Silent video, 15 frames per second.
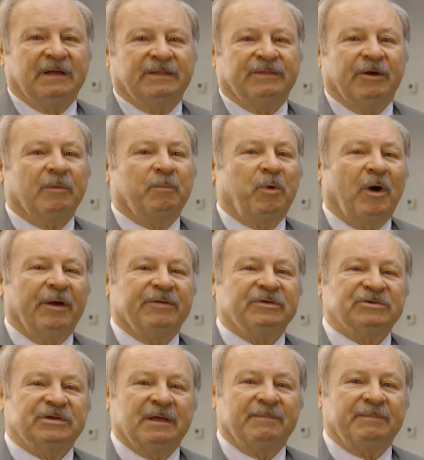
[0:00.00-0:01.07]
Their
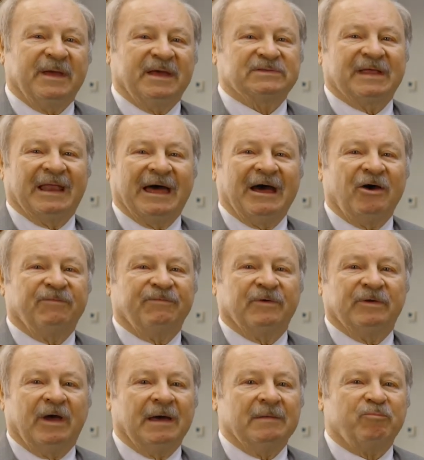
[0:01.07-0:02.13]
partnership has allowed
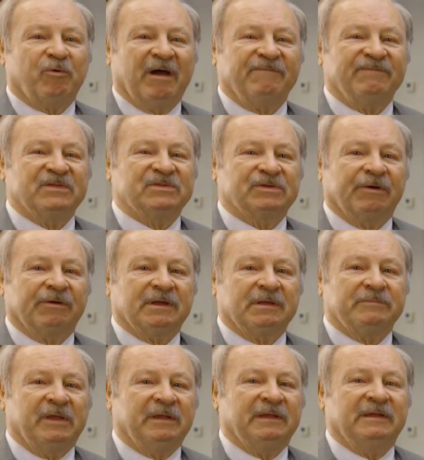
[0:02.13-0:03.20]
for nonprofits in our
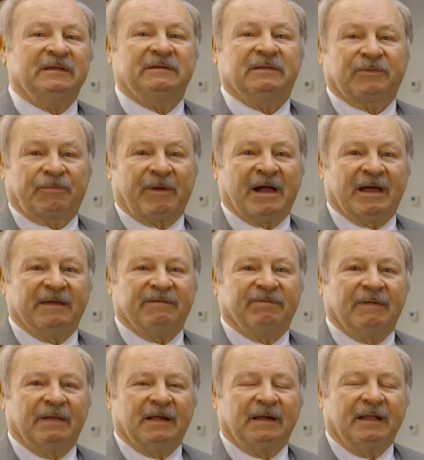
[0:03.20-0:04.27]
community to thrive
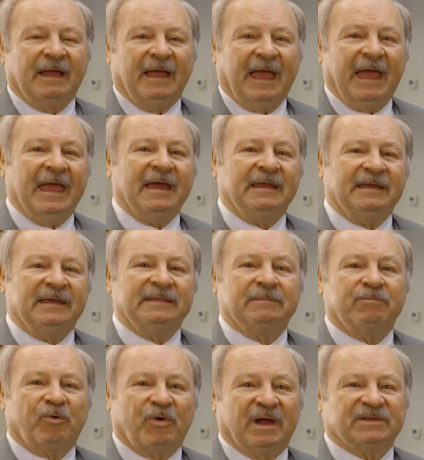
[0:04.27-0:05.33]
and, in the
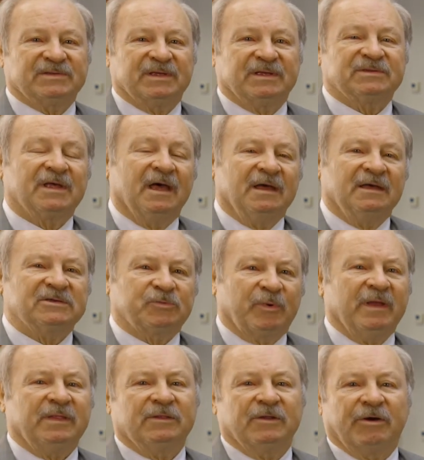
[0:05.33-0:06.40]
process,
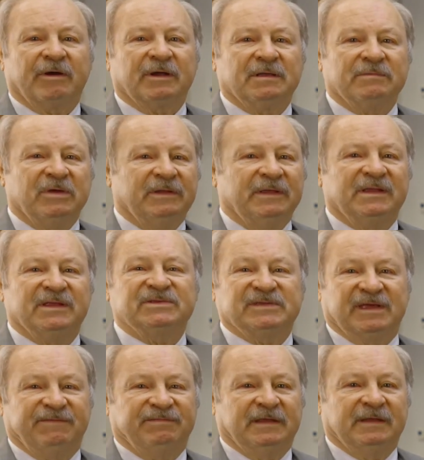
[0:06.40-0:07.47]
strengthen our community's
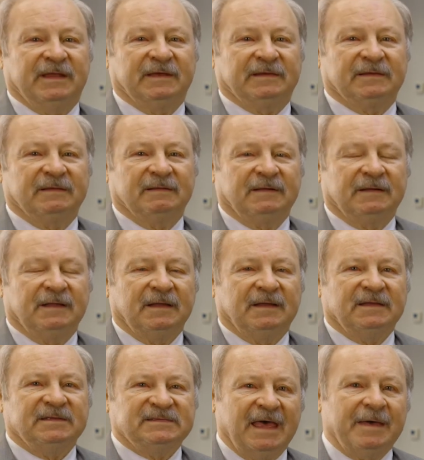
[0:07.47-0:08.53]
safety net.
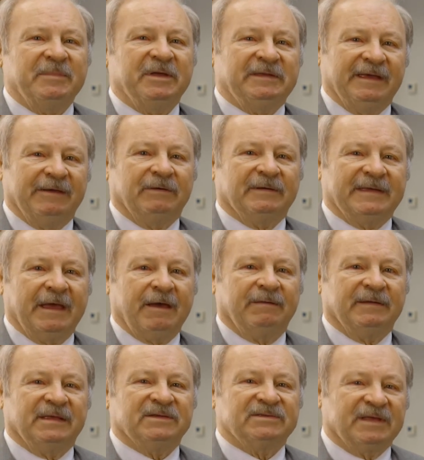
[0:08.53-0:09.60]
San Mateo
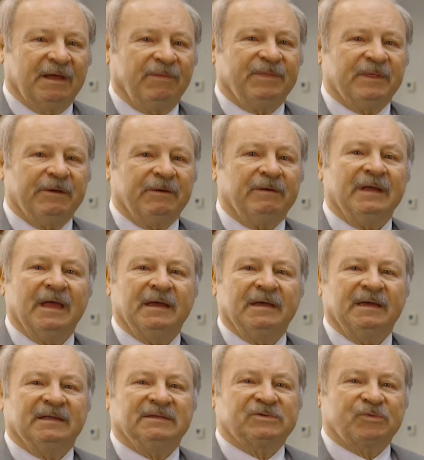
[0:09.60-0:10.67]
County is healthier
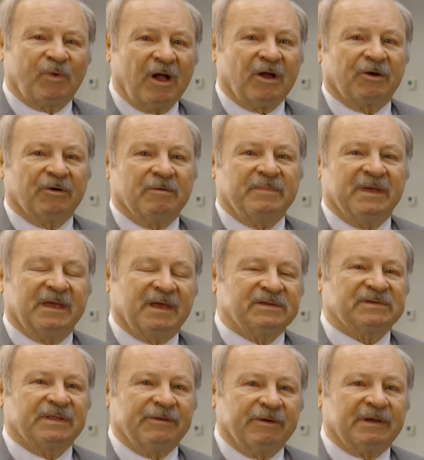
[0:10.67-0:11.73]
and stronger
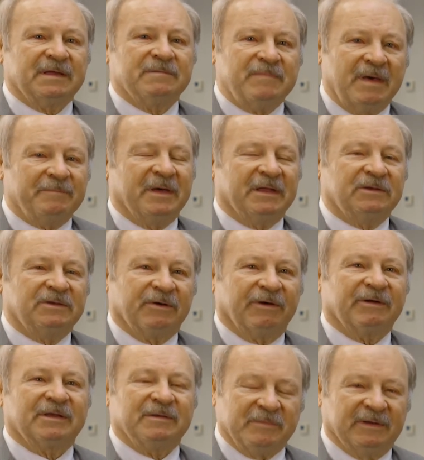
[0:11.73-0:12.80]
because of their commitment to
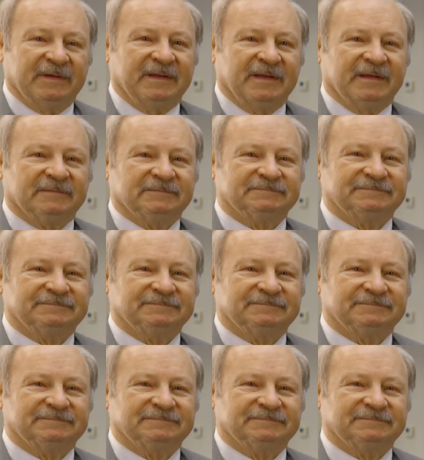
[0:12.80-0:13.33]
our community.